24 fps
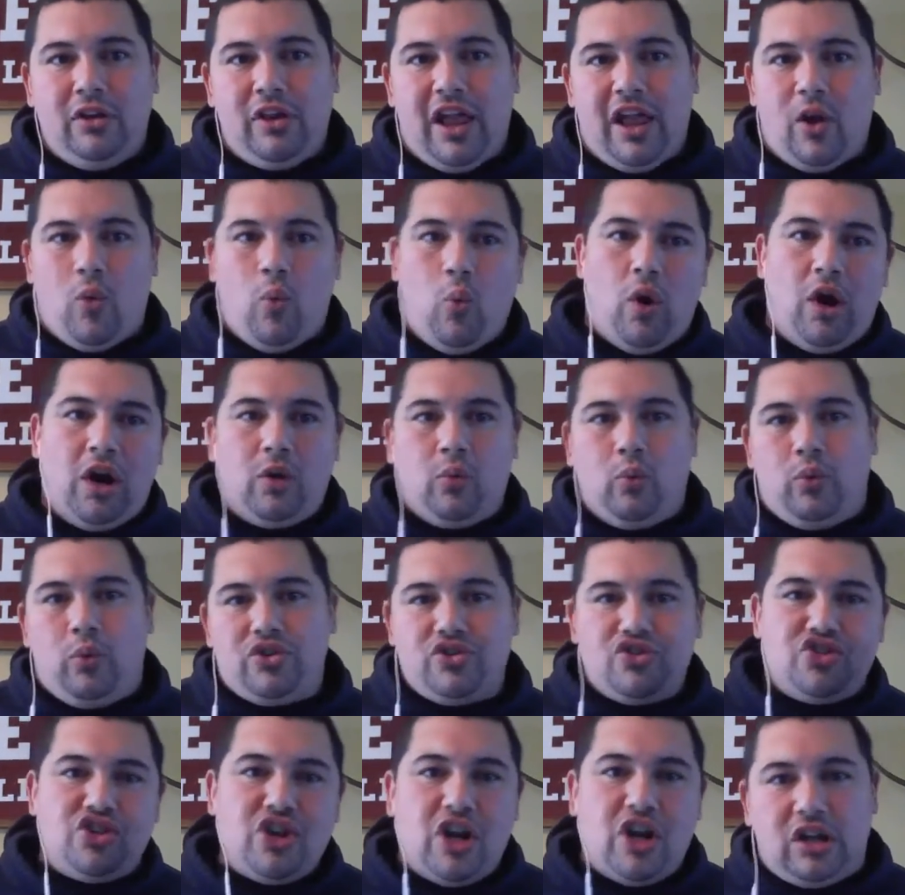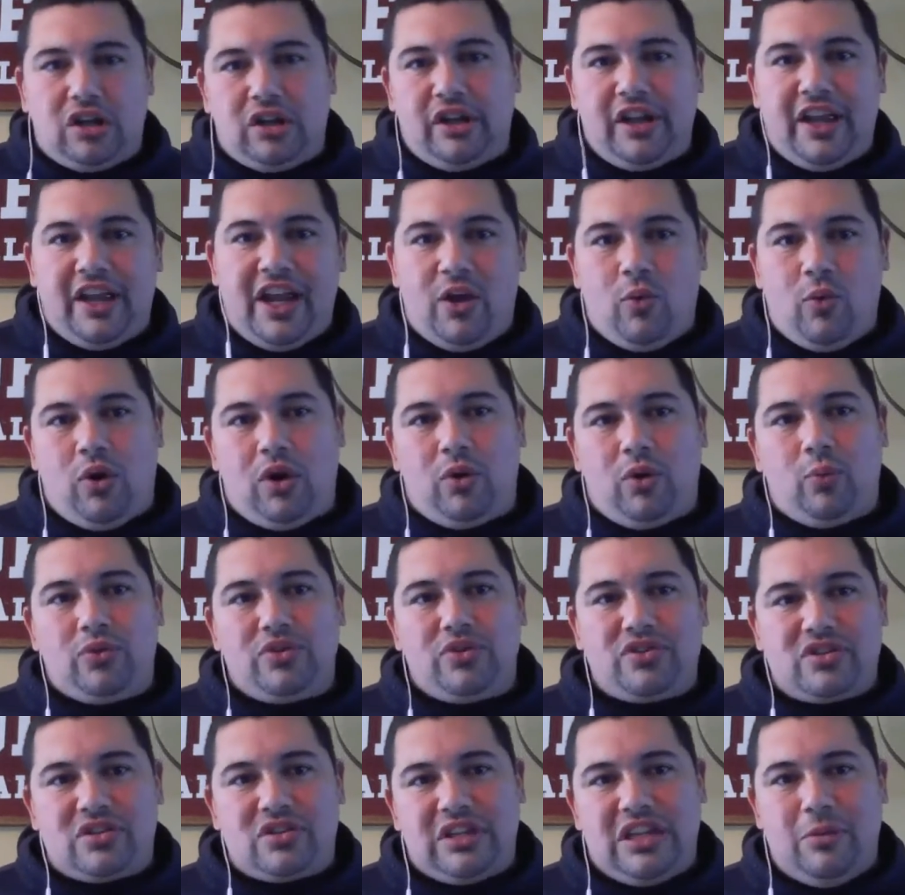Like, one was juggling, one
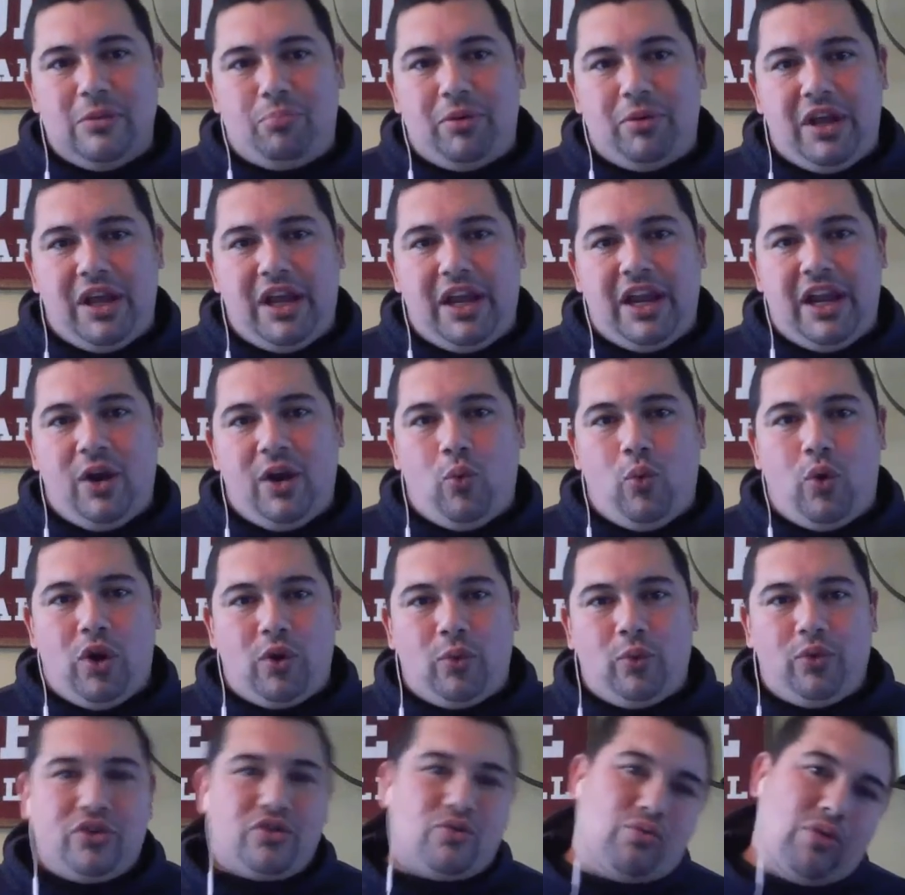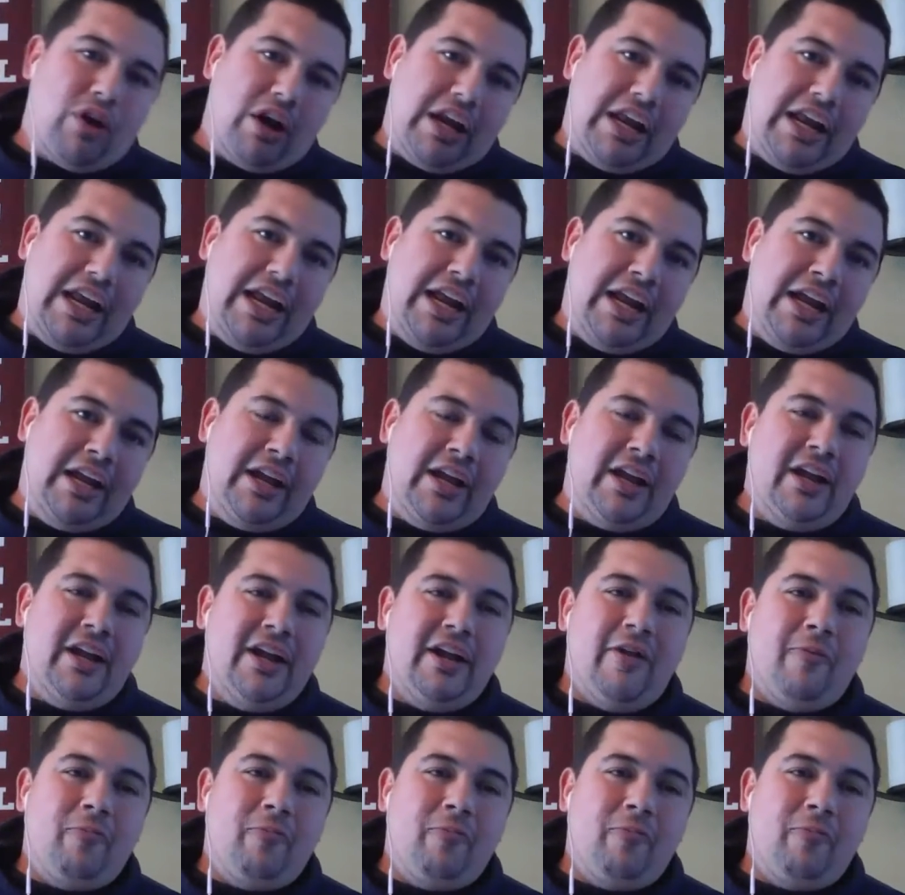was sleeping, one was running.